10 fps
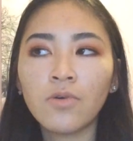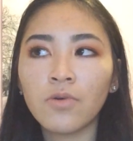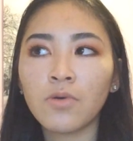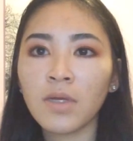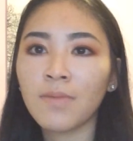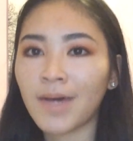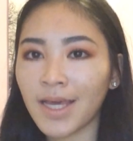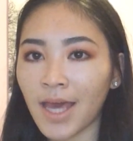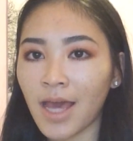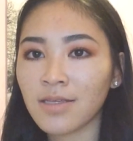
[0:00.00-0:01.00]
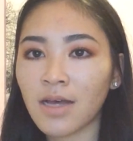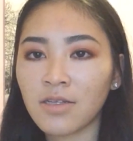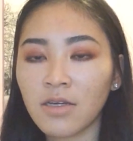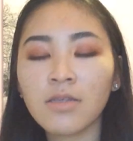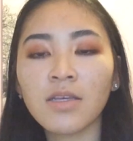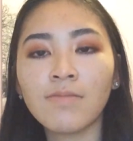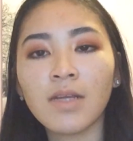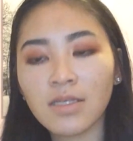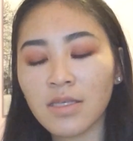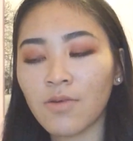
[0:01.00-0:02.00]
Or in my case, I took
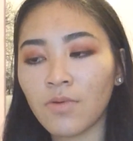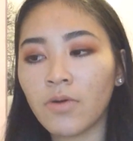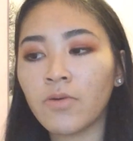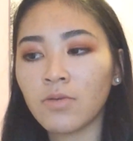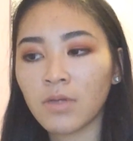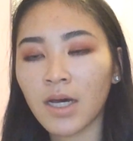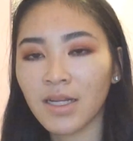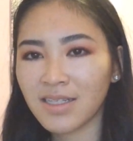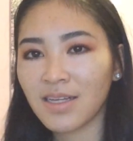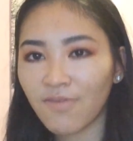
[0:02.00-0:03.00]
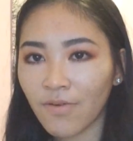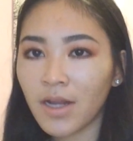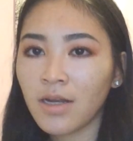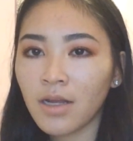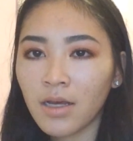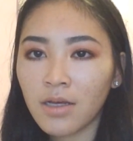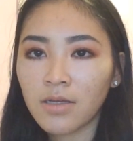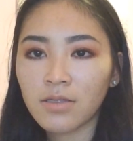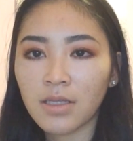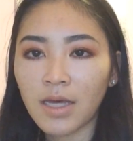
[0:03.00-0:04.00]
subjects that were all kind of different,
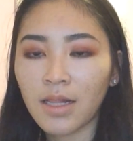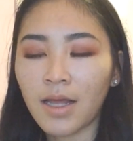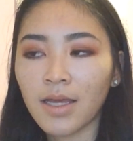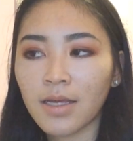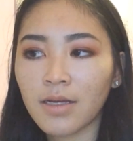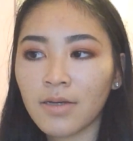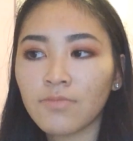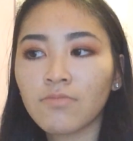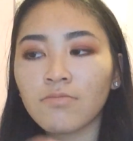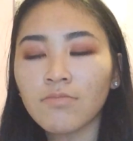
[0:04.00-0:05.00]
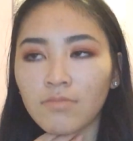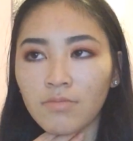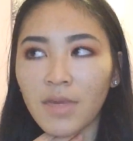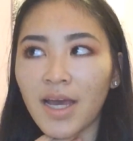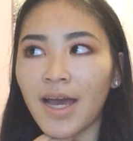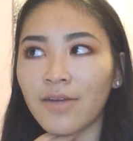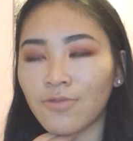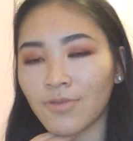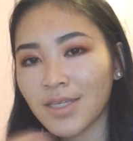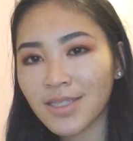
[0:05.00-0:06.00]
so that like I had
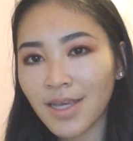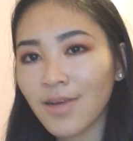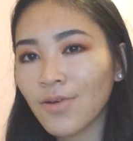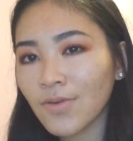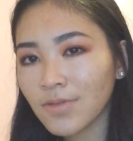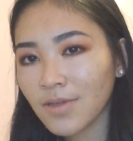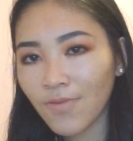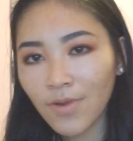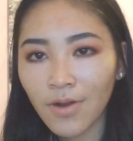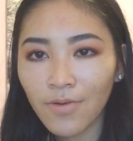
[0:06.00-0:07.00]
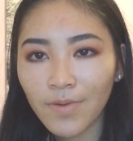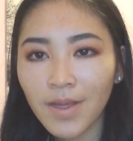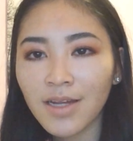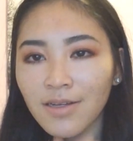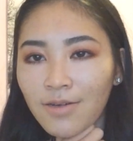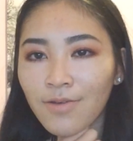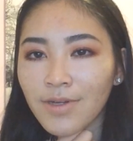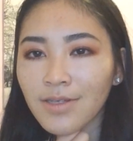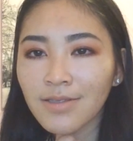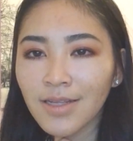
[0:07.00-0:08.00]
all the skills, if you know what I mean. I don't know,
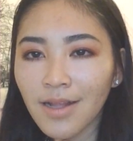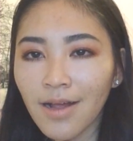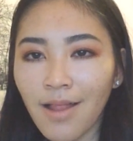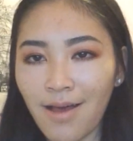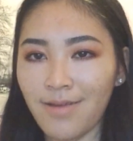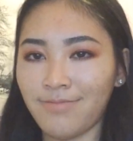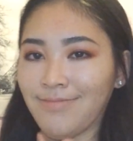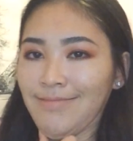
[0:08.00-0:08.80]
I just did like that.